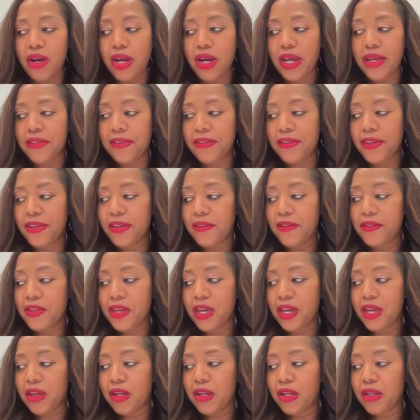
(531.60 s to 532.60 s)
I think
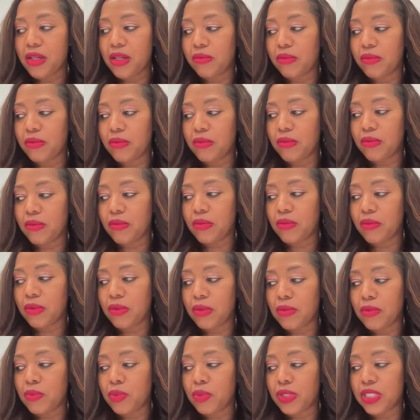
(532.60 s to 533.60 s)
that
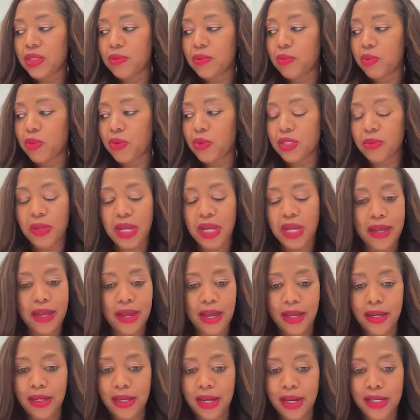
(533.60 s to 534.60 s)
what's important to me,
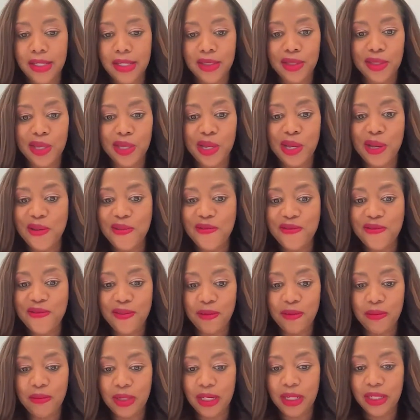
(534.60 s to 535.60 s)
I love
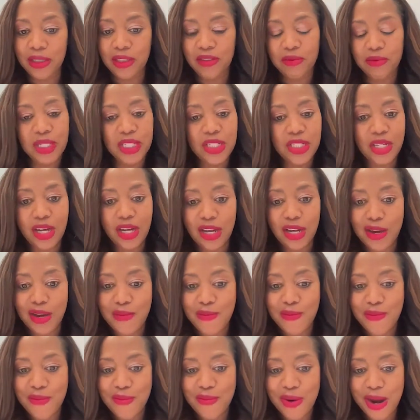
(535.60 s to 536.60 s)
my
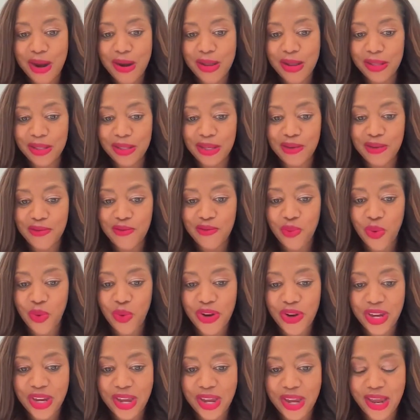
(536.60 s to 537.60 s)
job. I love
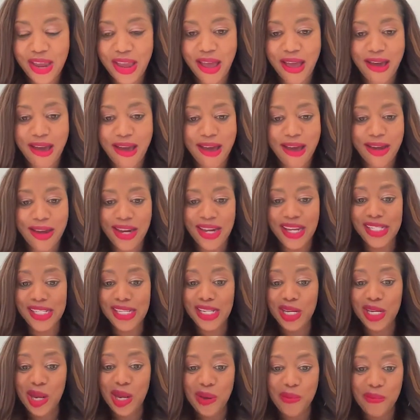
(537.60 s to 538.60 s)
working at
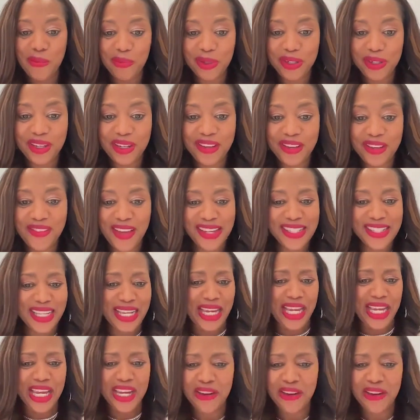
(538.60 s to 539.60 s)
a company that's
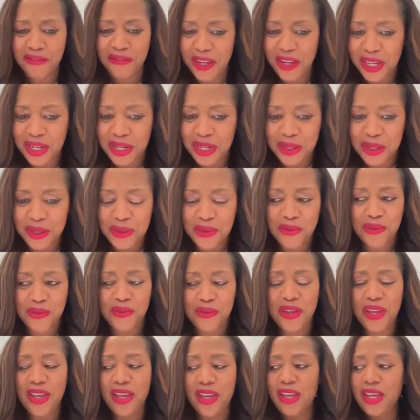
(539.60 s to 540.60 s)
innovative,
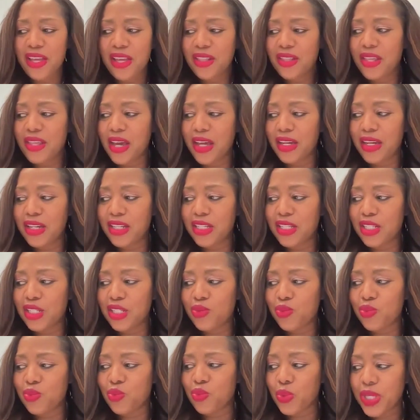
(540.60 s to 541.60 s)
that
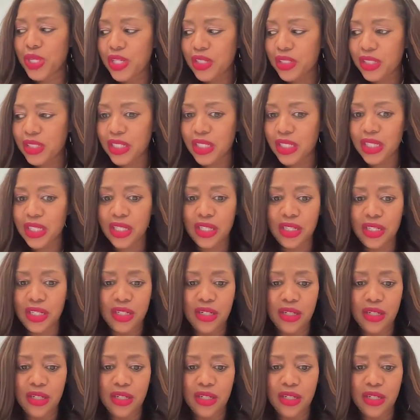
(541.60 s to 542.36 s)
is really